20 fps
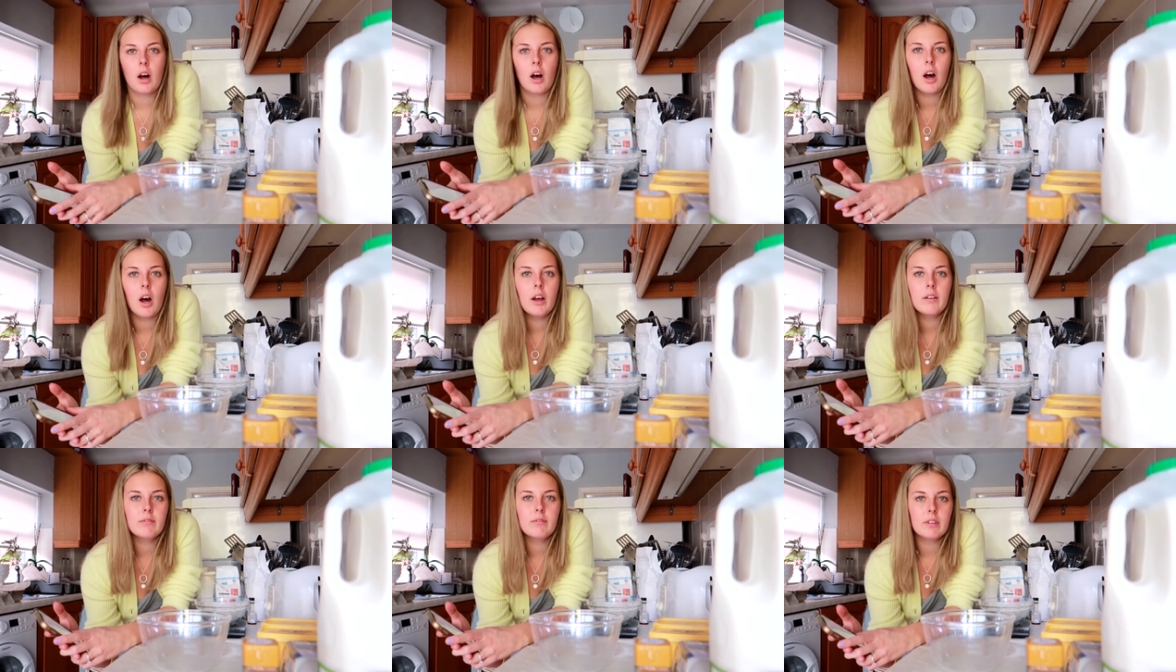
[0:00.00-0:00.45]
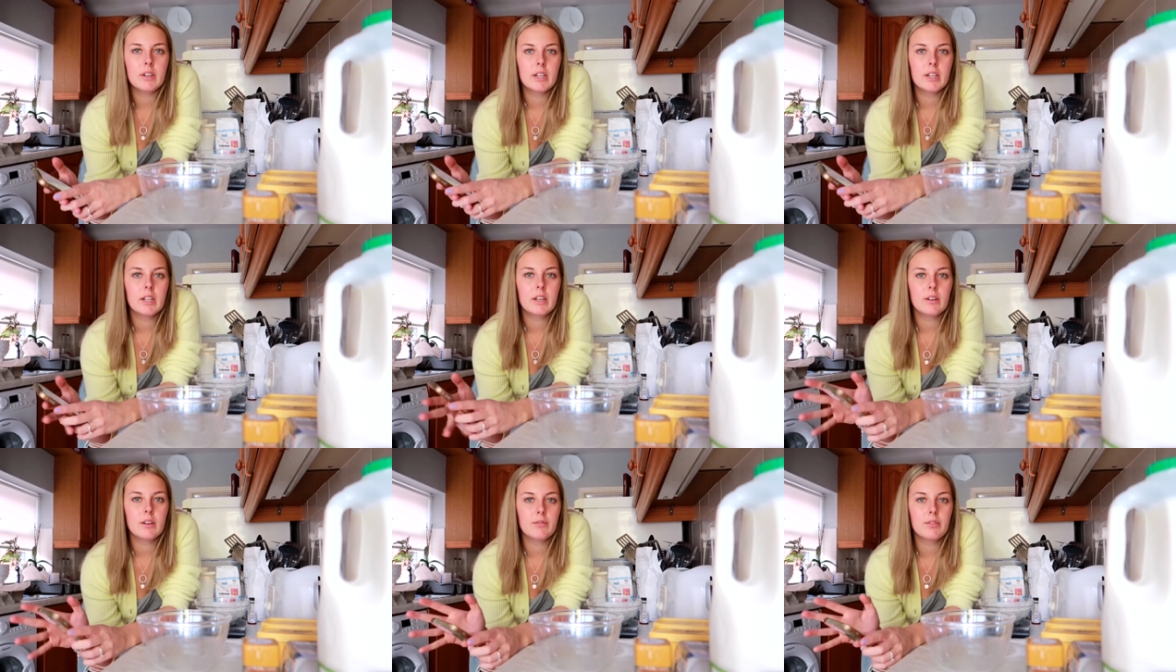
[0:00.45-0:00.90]
I'm
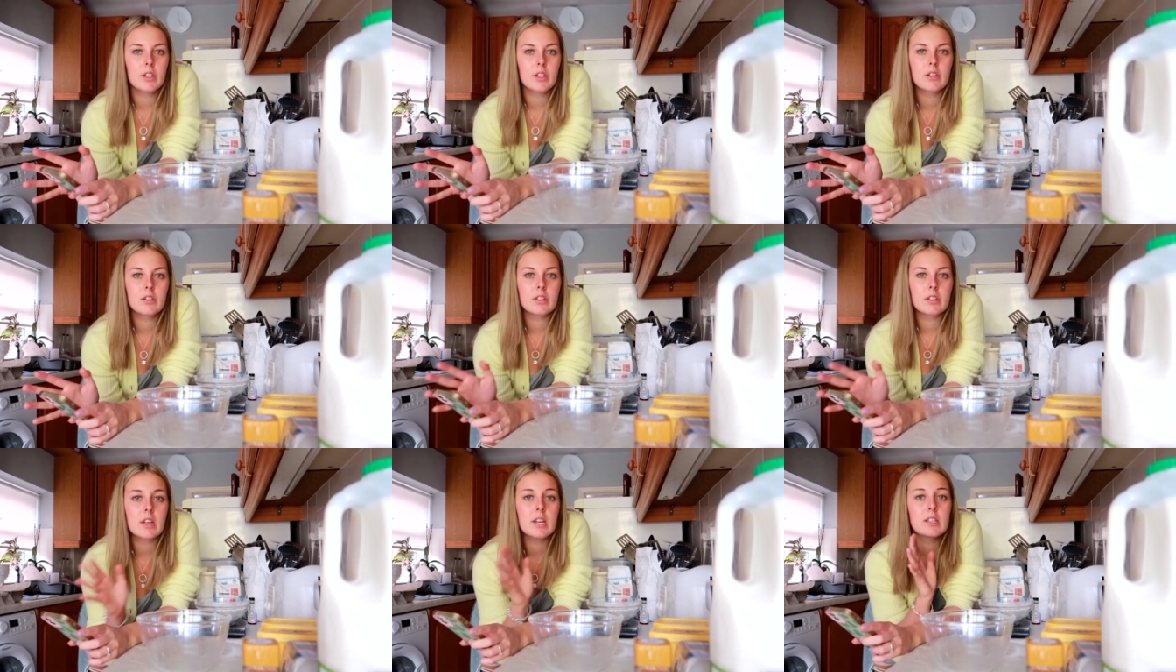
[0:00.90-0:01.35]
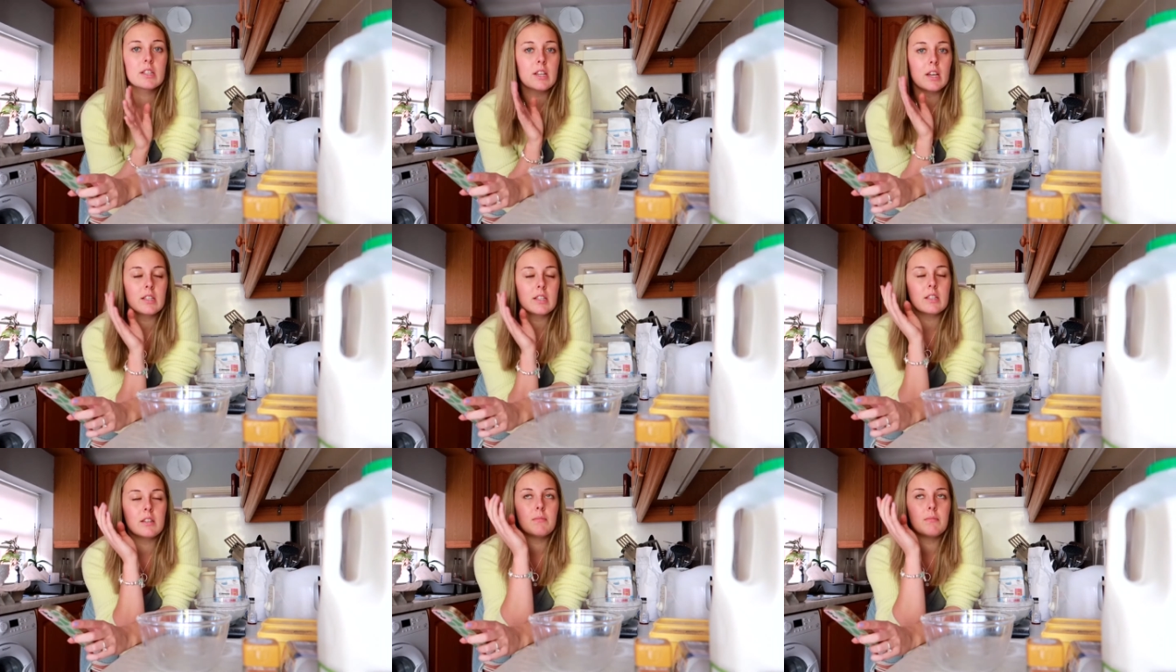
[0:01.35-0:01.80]
really confused. It
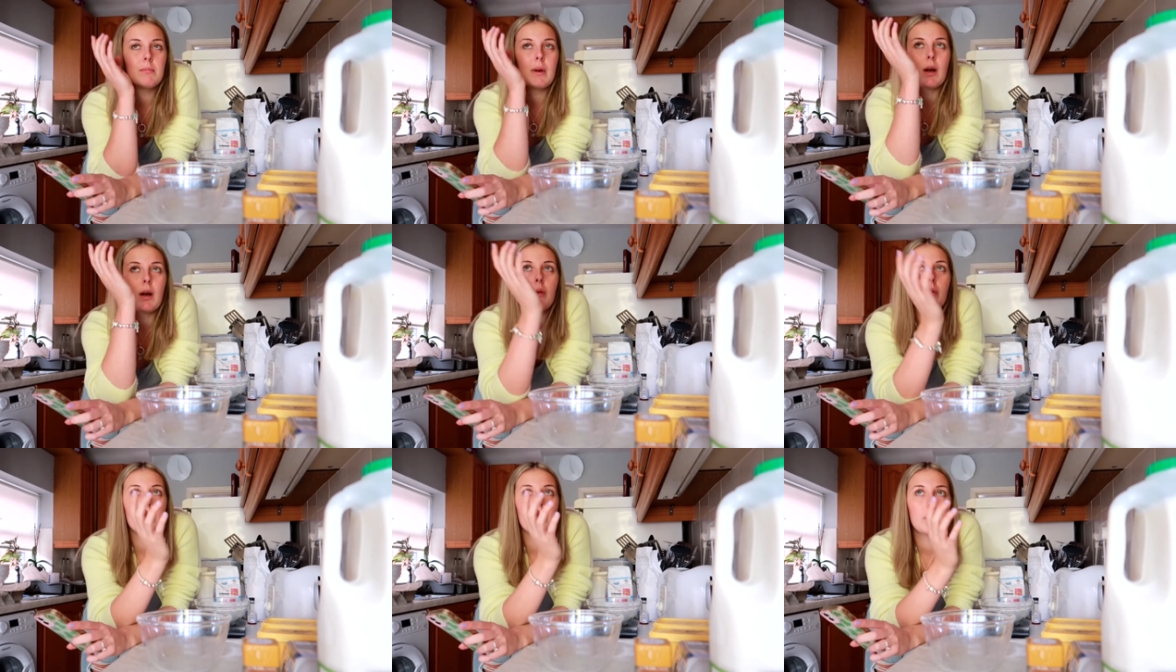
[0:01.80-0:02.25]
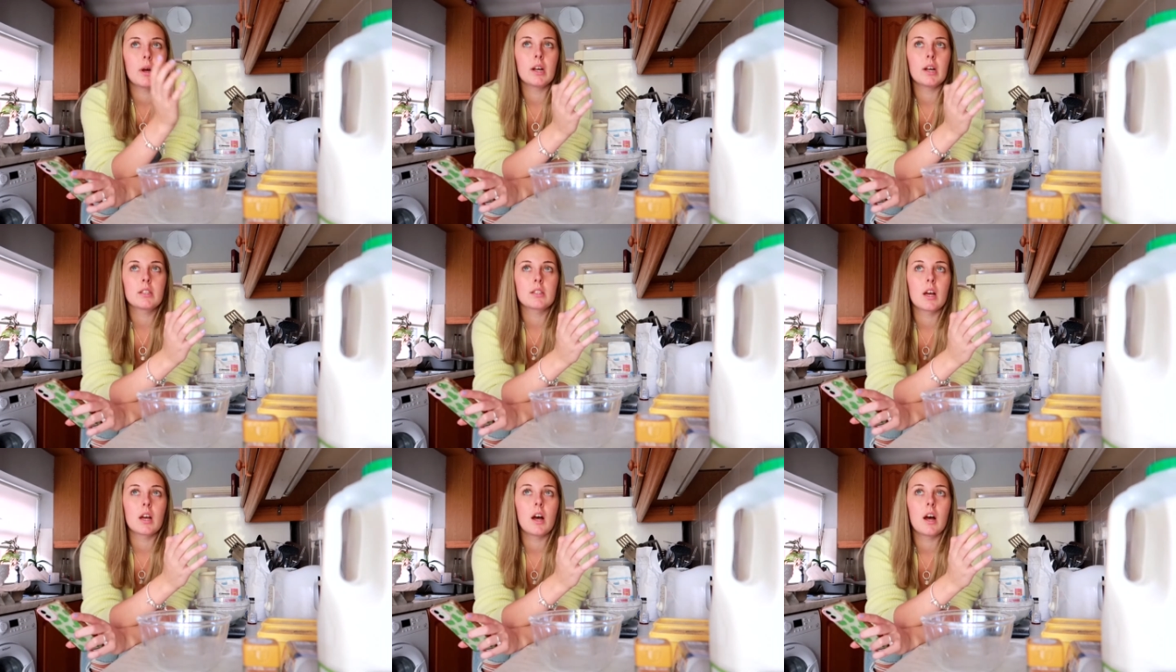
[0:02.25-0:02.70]
says to melt the
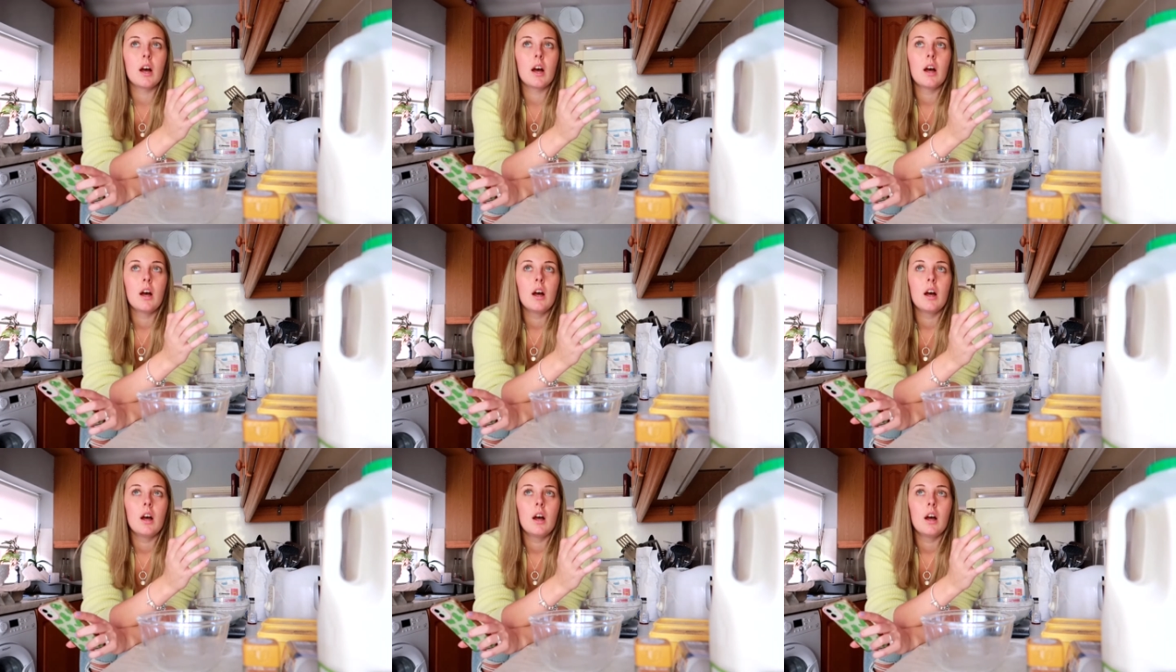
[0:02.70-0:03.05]
butter,